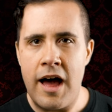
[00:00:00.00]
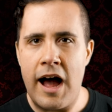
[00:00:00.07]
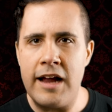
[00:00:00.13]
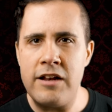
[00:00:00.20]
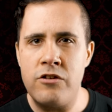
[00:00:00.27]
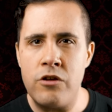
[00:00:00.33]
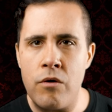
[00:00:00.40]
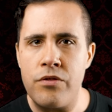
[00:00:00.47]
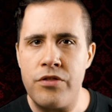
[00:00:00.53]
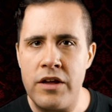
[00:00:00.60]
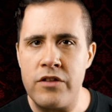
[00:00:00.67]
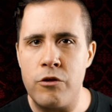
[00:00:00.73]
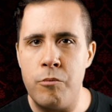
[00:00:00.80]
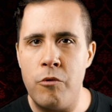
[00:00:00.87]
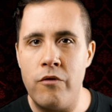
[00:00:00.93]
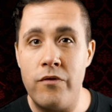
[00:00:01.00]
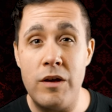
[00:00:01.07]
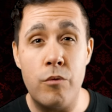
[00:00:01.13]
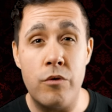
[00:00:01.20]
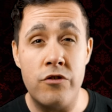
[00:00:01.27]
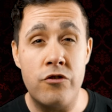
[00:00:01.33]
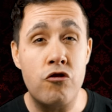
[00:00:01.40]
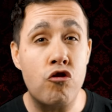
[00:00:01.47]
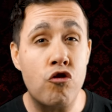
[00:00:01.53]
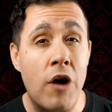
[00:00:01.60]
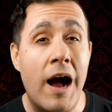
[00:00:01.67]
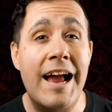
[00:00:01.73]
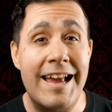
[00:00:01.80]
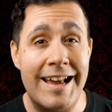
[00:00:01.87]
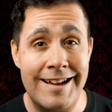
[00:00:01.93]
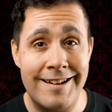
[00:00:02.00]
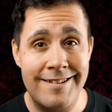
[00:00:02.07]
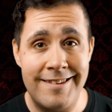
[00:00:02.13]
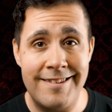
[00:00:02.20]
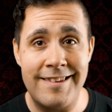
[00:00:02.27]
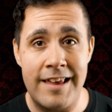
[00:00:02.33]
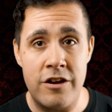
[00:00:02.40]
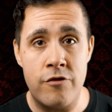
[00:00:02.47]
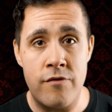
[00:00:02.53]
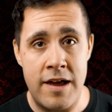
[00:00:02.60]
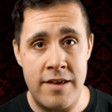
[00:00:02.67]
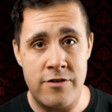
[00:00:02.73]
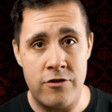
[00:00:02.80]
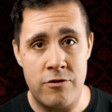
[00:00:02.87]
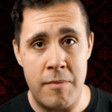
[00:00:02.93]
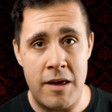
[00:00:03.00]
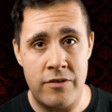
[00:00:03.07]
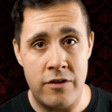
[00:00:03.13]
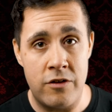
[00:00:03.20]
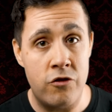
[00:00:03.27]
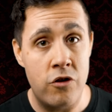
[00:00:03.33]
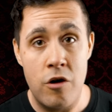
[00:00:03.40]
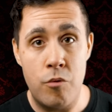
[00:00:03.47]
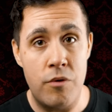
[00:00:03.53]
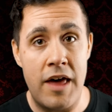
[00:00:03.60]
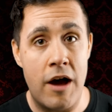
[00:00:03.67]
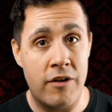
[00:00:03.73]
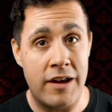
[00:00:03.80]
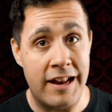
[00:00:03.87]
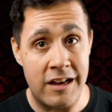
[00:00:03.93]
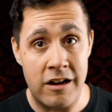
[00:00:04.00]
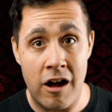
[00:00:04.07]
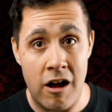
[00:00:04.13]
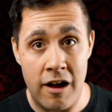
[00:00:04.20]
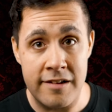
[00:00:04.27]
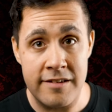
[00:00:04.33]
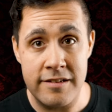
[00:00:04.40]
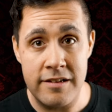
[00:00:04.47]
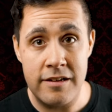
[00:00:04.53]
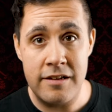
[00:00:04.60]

I don't think the movie was trying to send a racist message without getting caught.